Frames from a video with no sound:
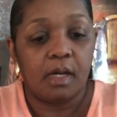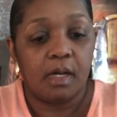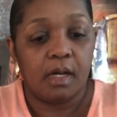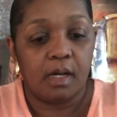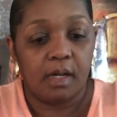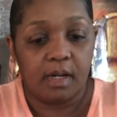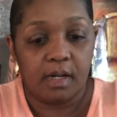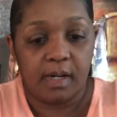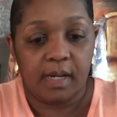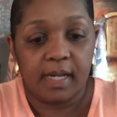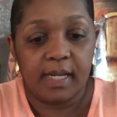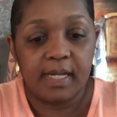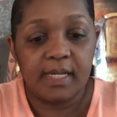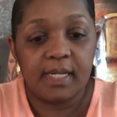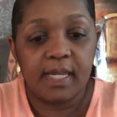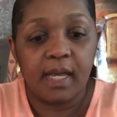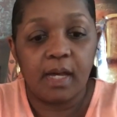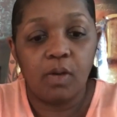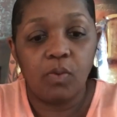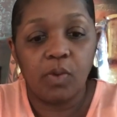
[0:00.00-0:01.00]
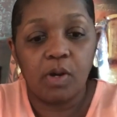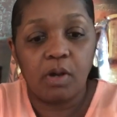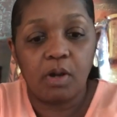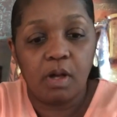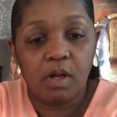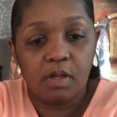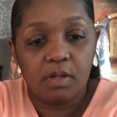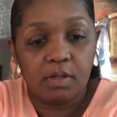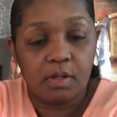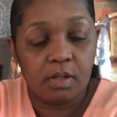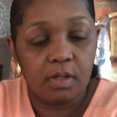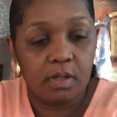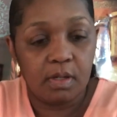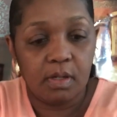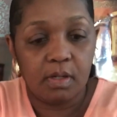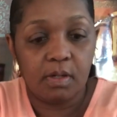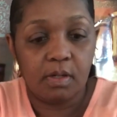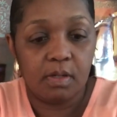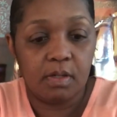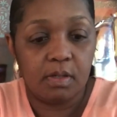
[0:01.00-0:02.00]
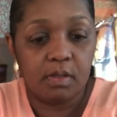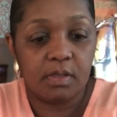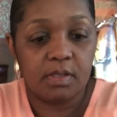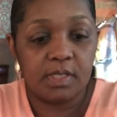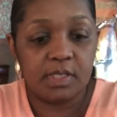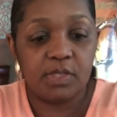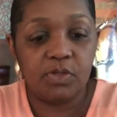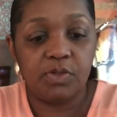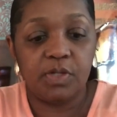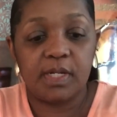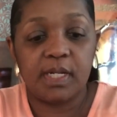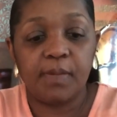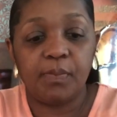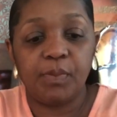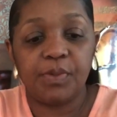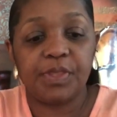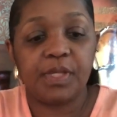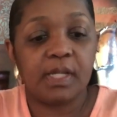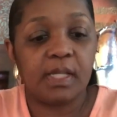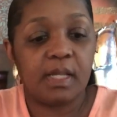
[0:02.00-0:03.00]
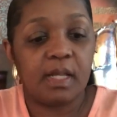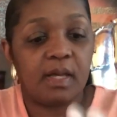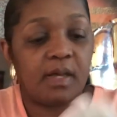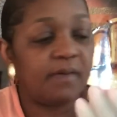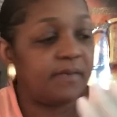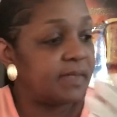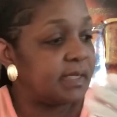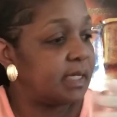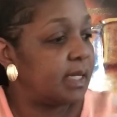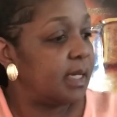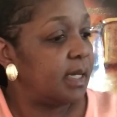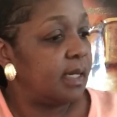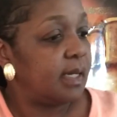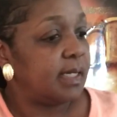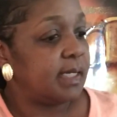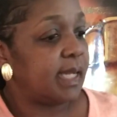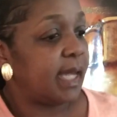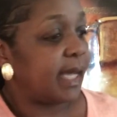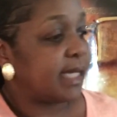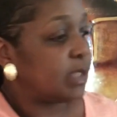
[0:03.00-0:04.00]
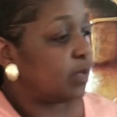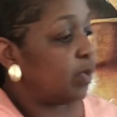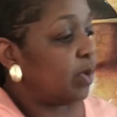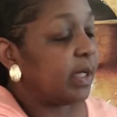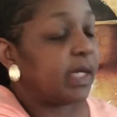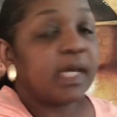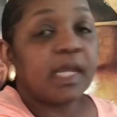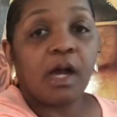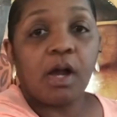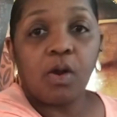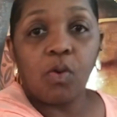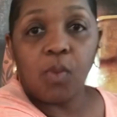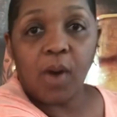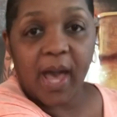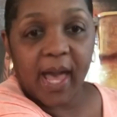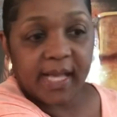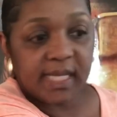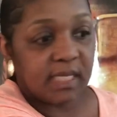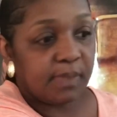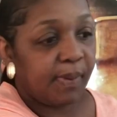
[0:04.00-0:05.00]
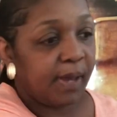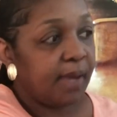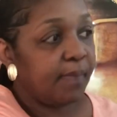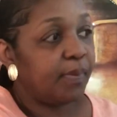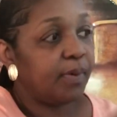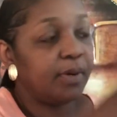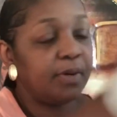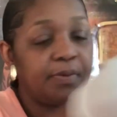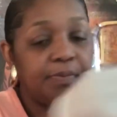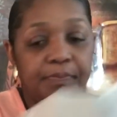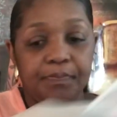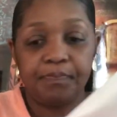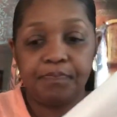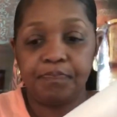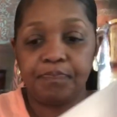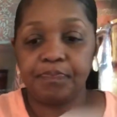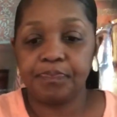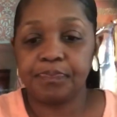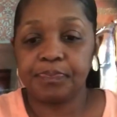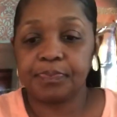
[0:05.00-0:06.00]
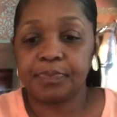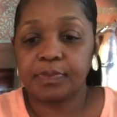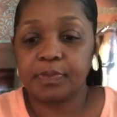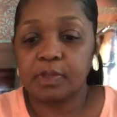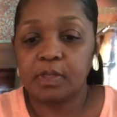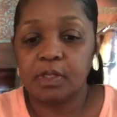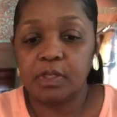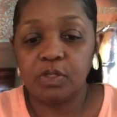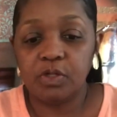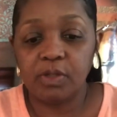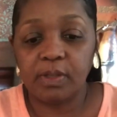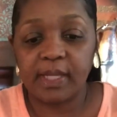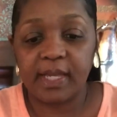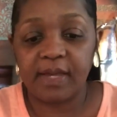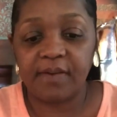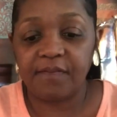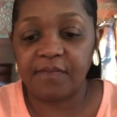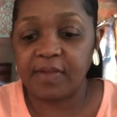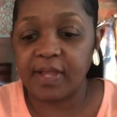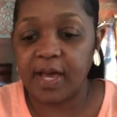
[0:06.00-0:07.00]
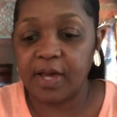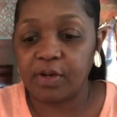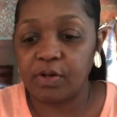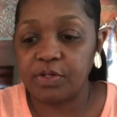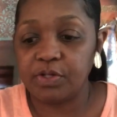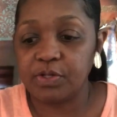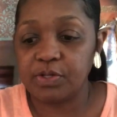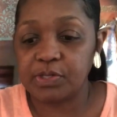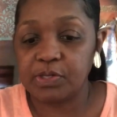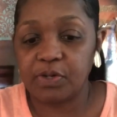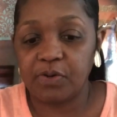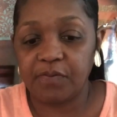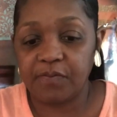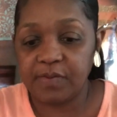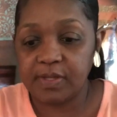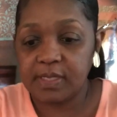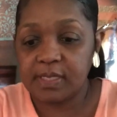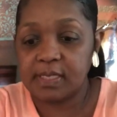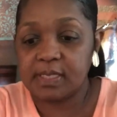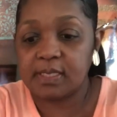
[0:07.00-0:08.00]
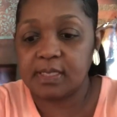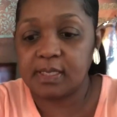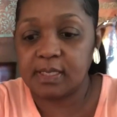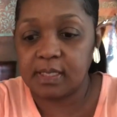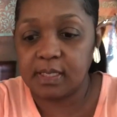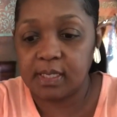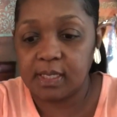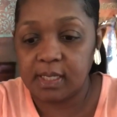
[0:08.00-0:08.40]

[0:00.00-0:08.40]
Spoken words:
All right, now we're all suited up with the gloves. Next, we'll get our wax paper. You'll lay it flat on your surface.